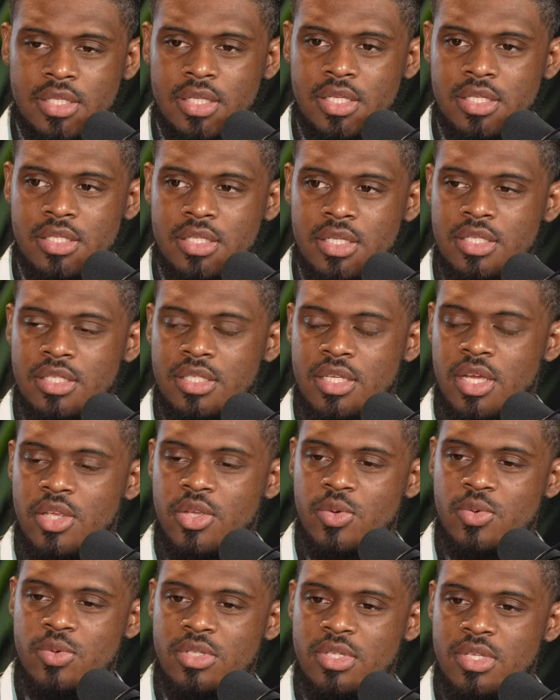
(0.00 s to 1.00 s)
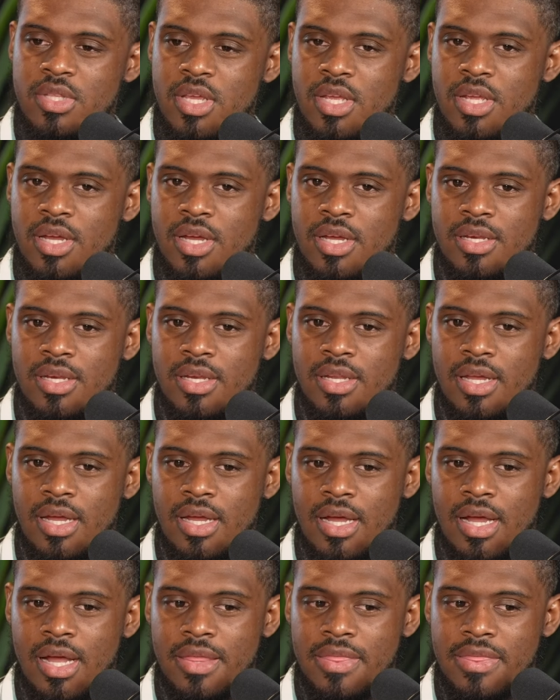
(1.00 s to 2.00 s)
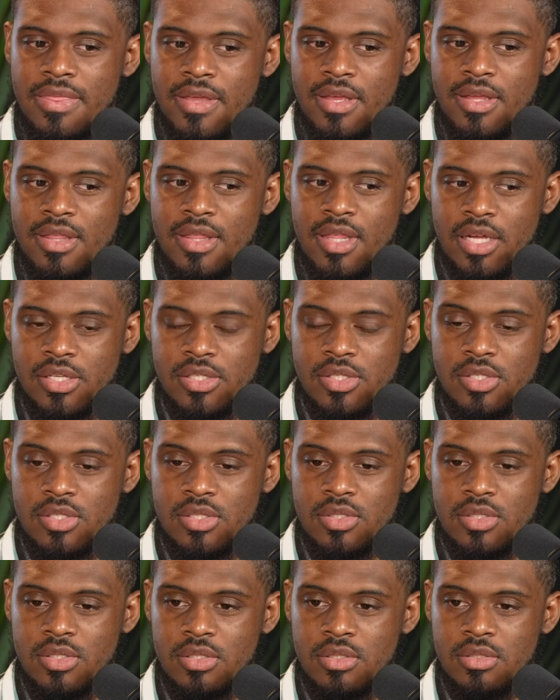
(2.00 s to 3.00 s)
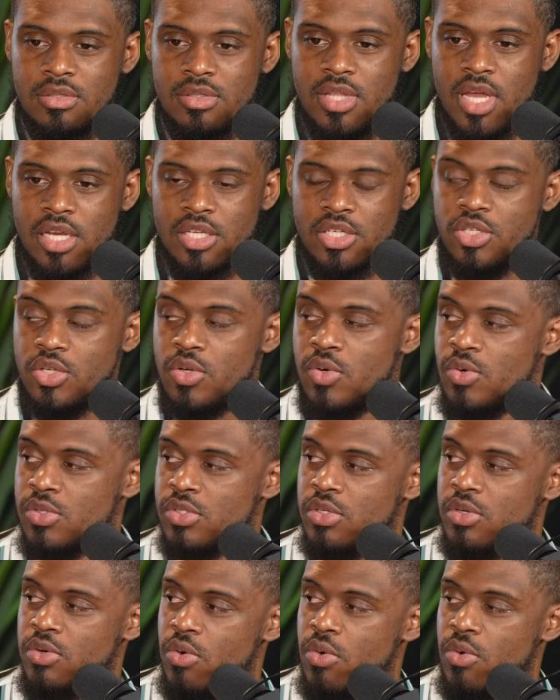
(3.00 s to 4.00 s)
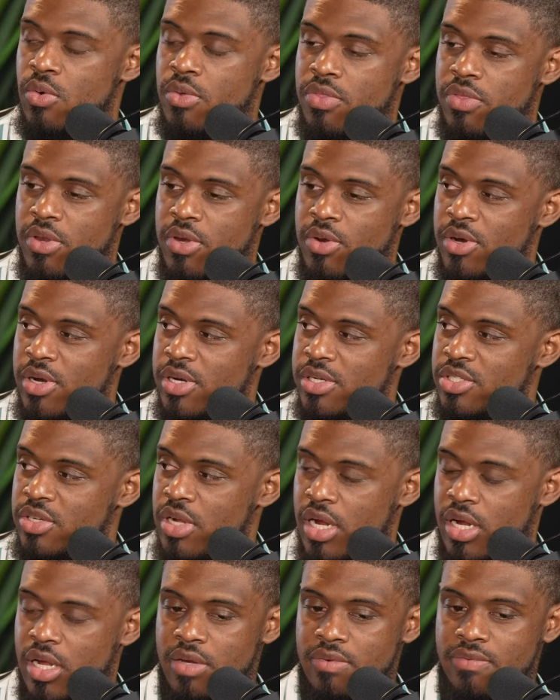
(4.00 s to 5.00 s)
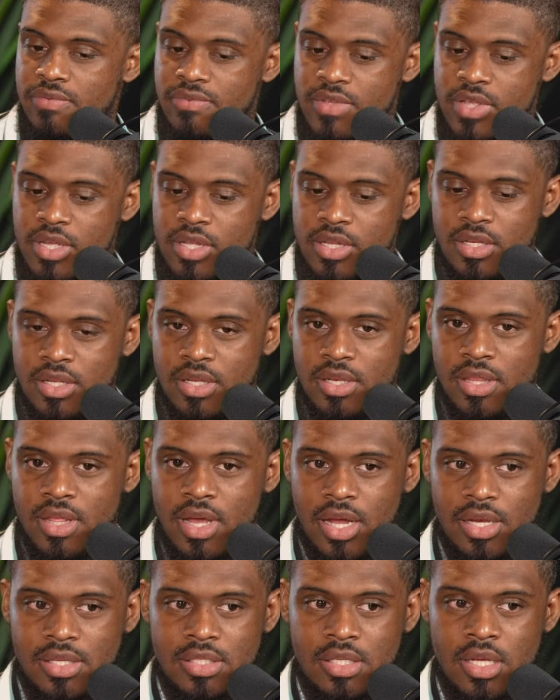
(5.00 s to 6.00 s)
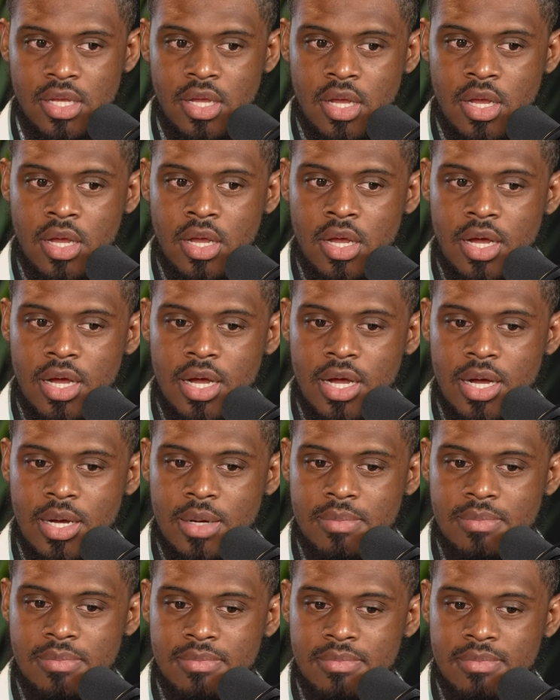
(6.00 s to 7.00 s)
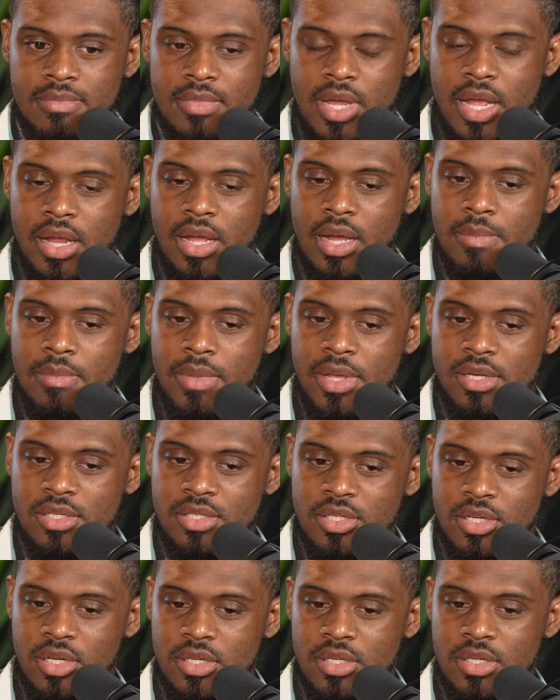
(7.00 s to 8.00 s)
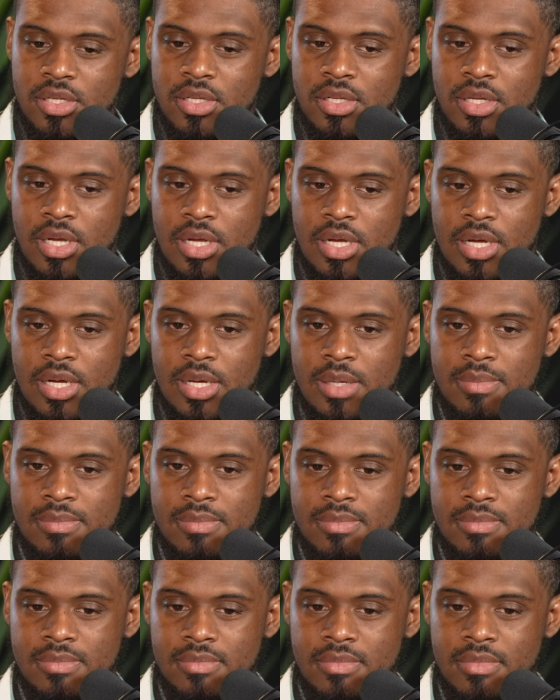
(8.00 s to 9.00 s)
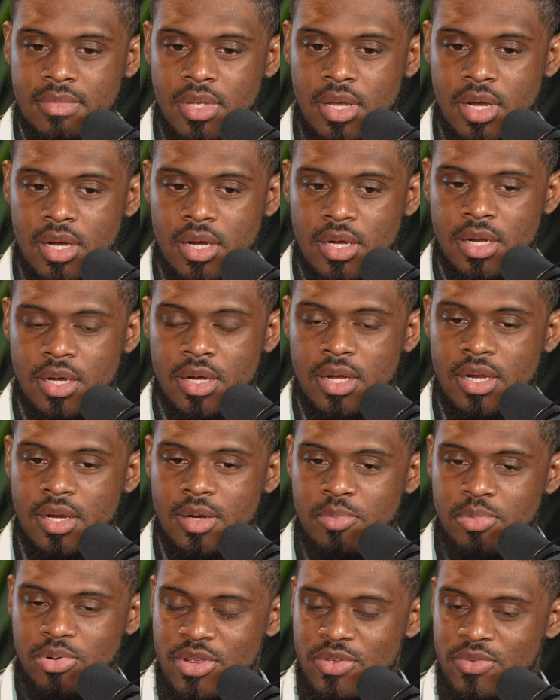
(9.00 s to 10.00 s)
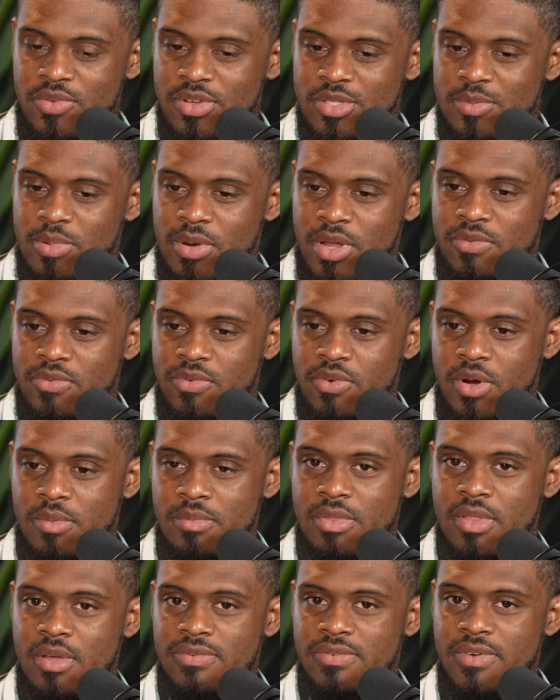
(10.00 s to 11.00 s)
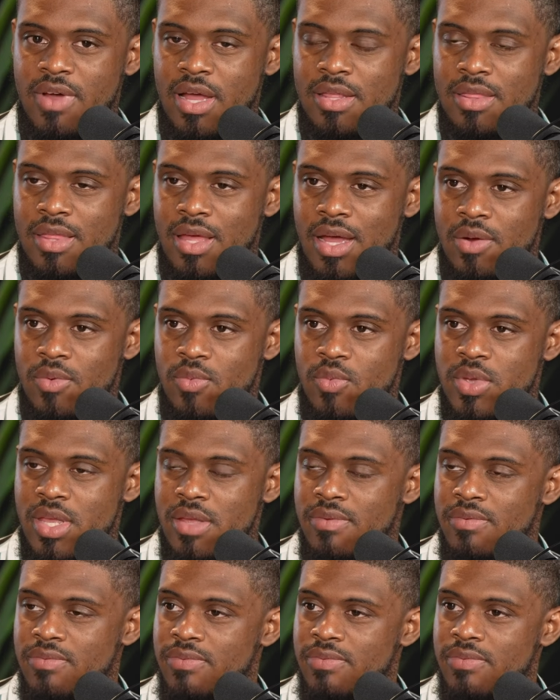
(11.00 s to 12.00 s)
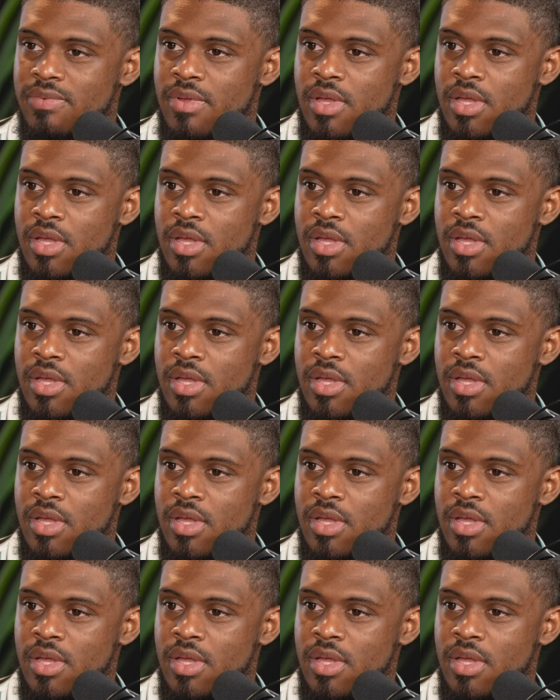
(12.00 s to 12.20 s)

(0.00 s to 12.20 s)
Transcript: it, it's a huge thing, and I think that's that shows growth in our track and field. In that, um, like I mentioned, um, on our, on previous platform, the fact that we've